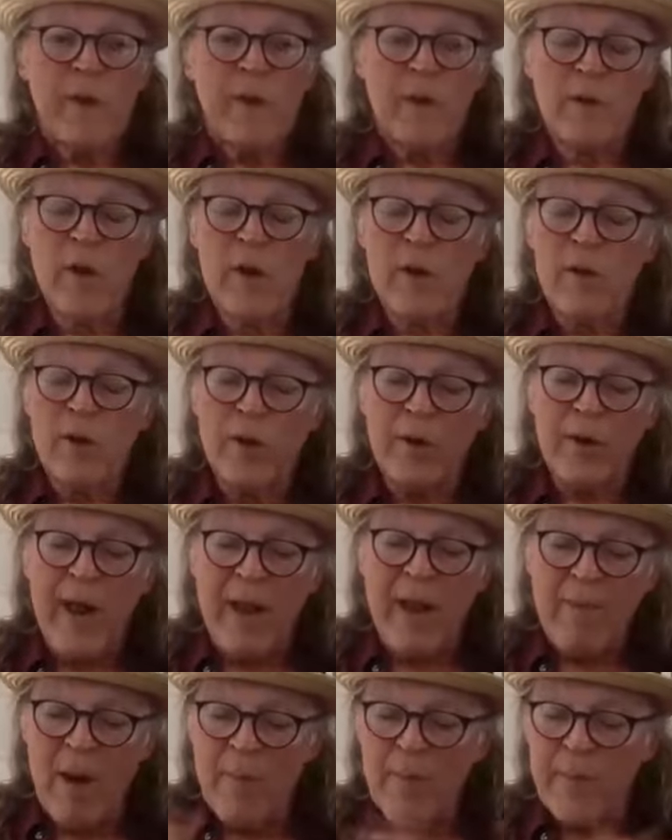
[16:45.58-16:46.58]
look her
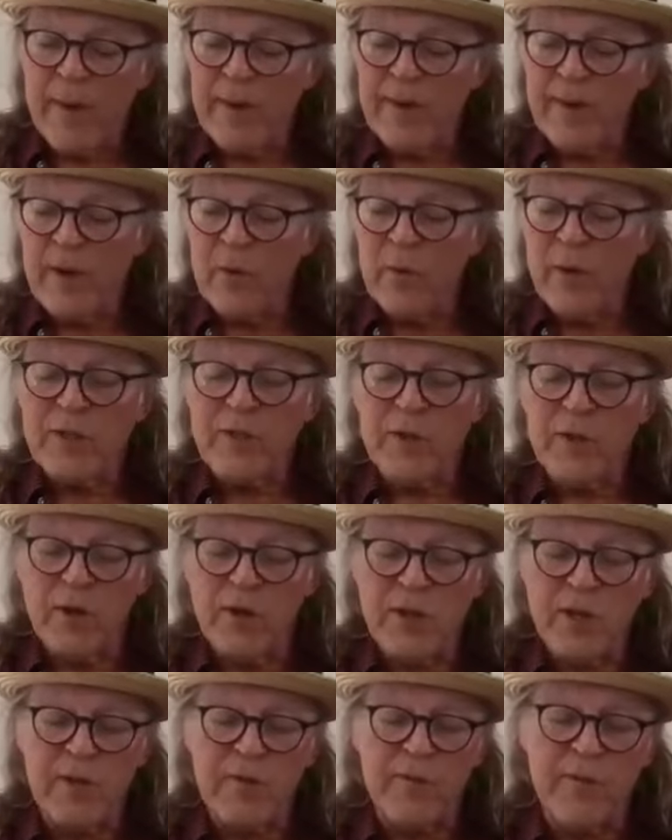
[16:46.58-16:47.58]
name up and do
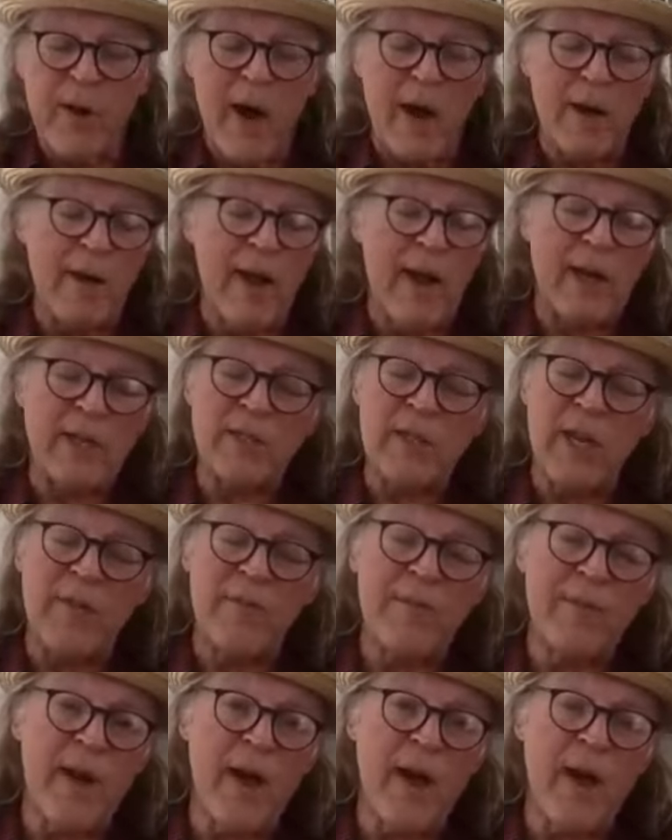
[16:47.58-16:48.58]
research. You can find a lot of
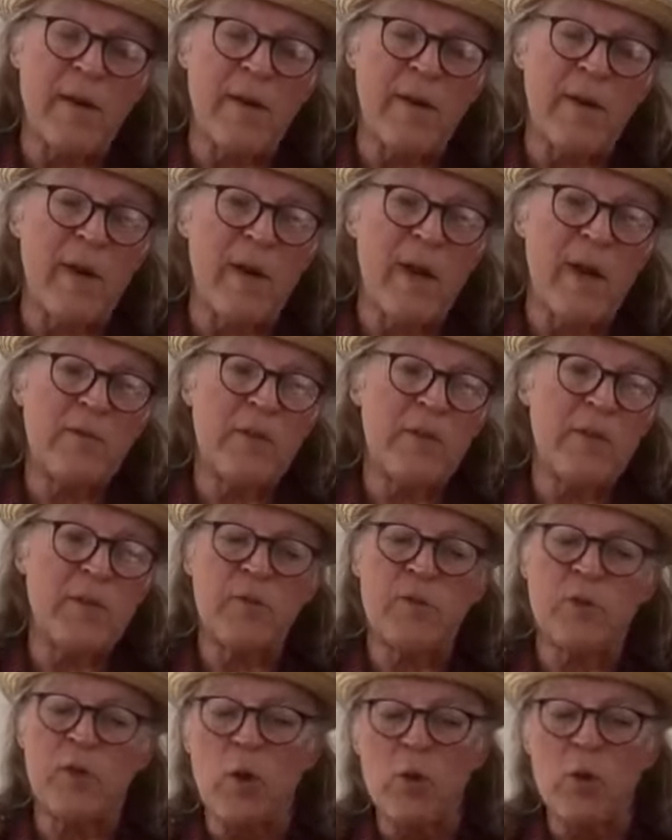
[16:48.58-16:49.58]
stuff and uh,
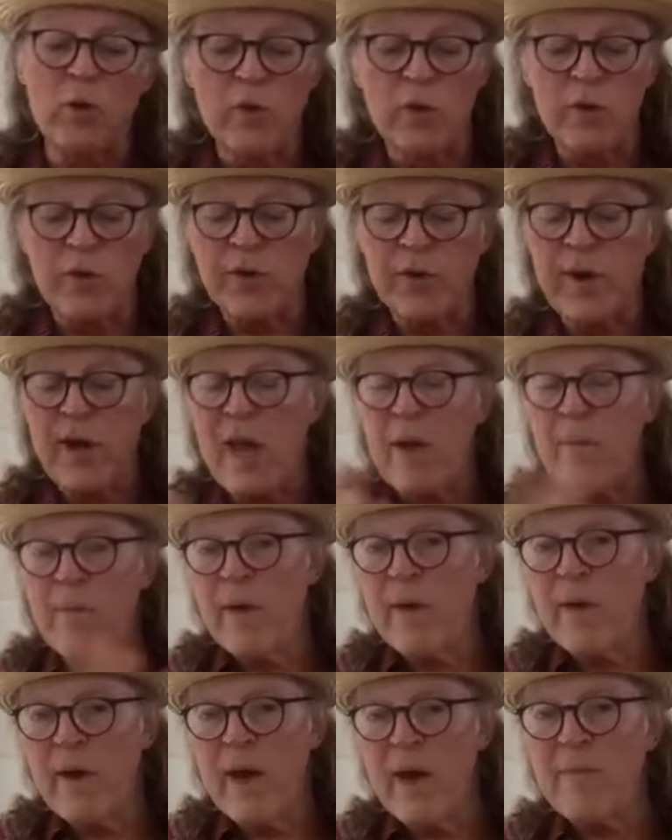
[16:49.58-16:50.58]
just Google her name,
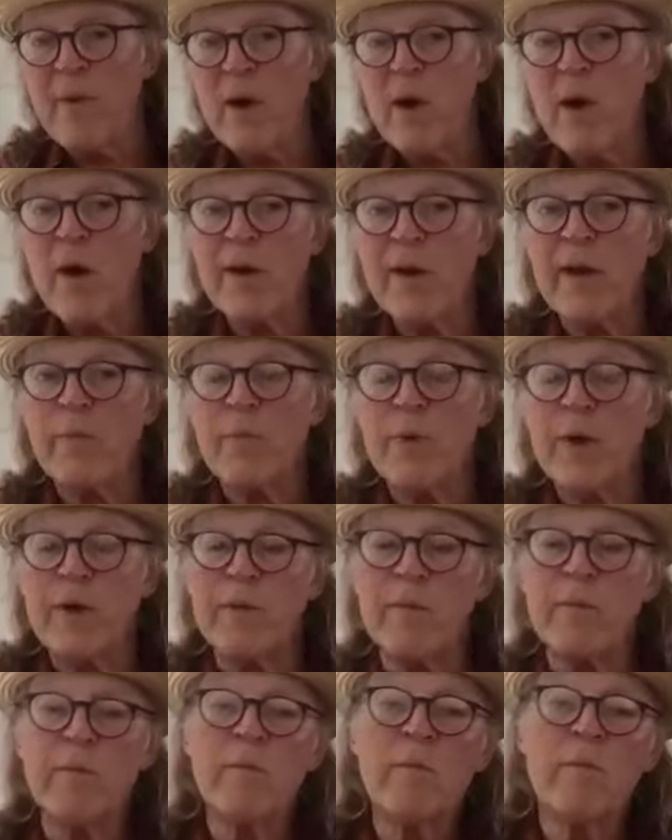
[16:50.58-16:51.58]
Emma Hardinge
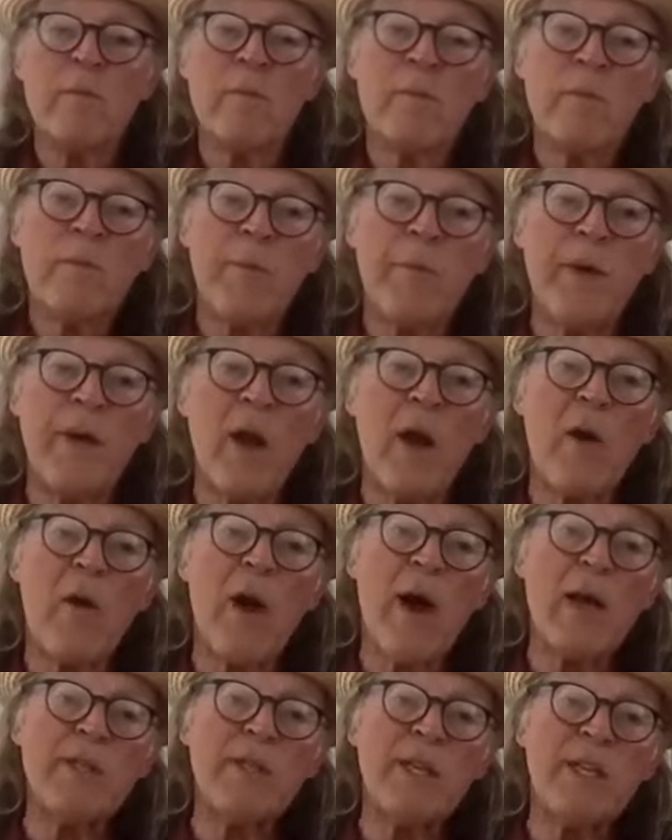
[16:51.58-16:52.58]
Britten, B R
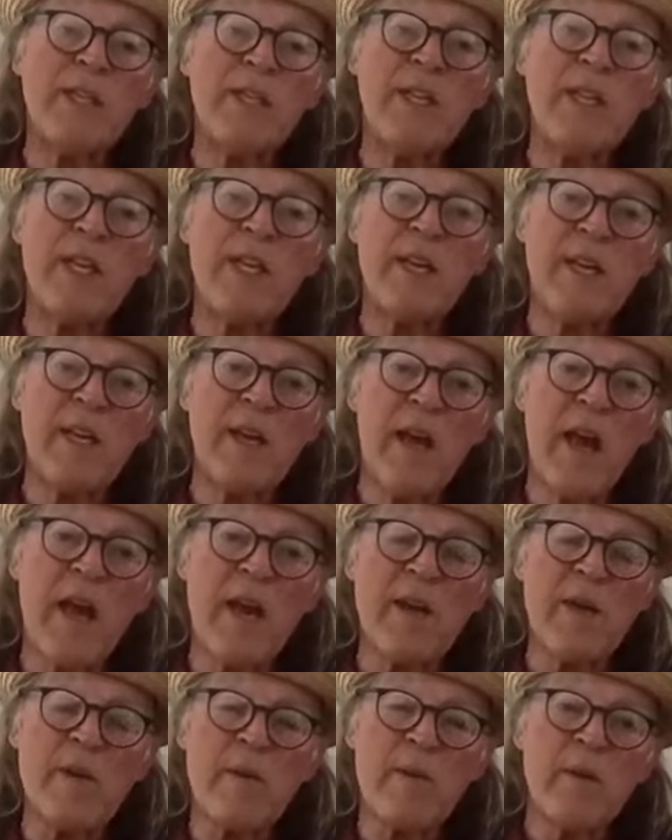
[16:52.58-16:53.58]
I T T E N.